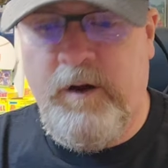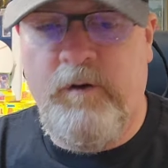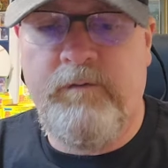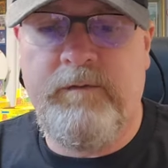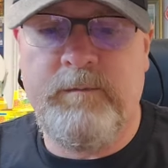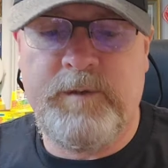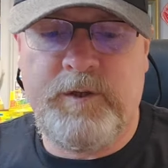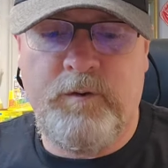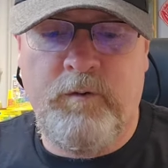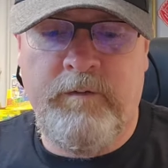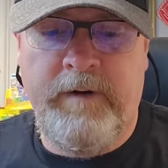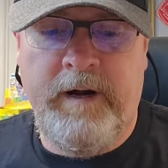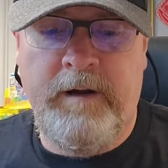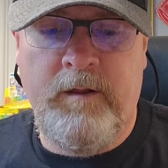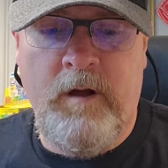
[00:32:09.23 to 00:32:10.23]
been home from
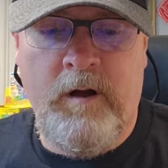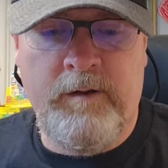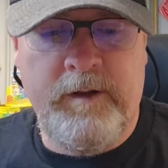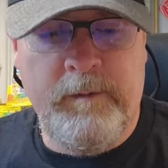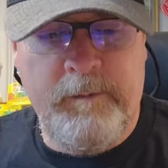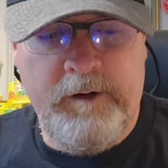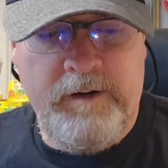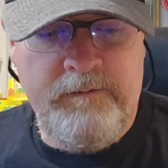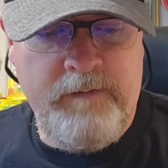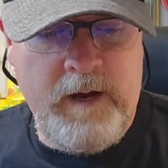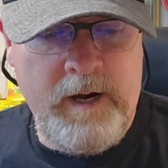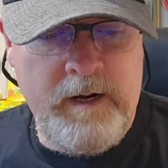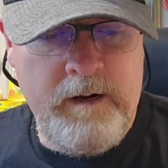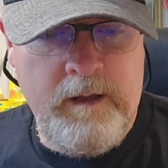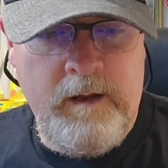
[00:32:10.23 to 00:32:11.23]
school very long. They're pretty
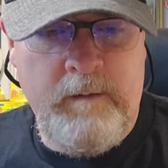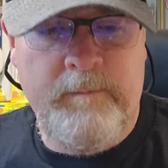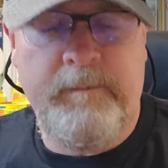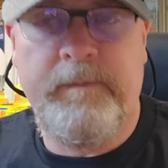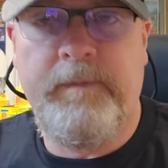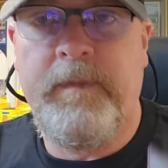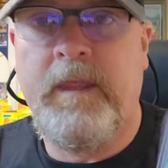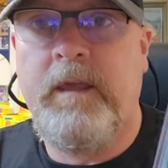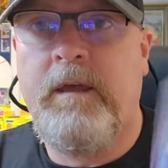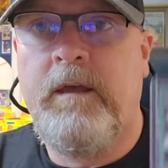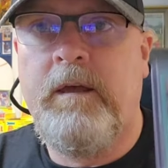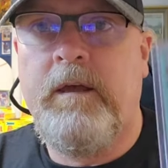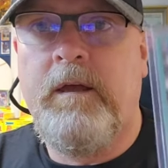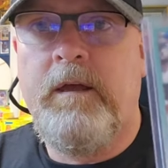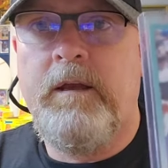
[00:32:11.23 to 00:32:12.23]
fired up.
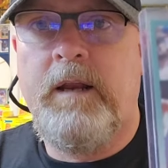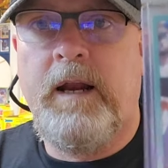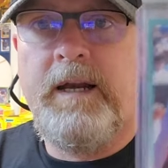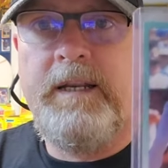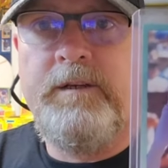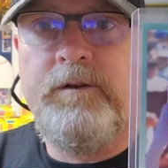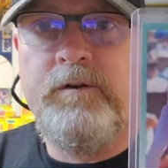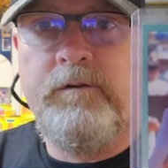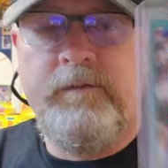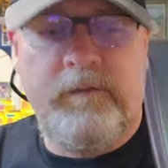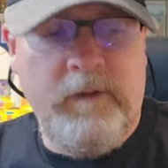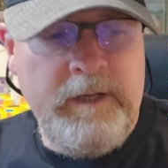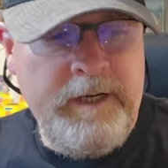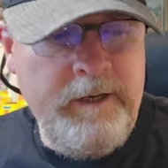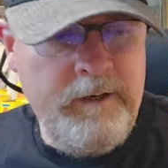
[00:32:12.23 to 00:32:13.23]
92
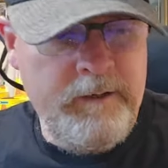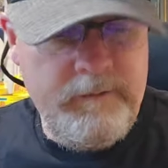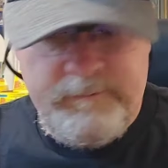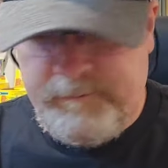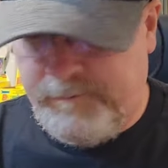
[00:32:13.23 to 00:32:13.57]
Fleer.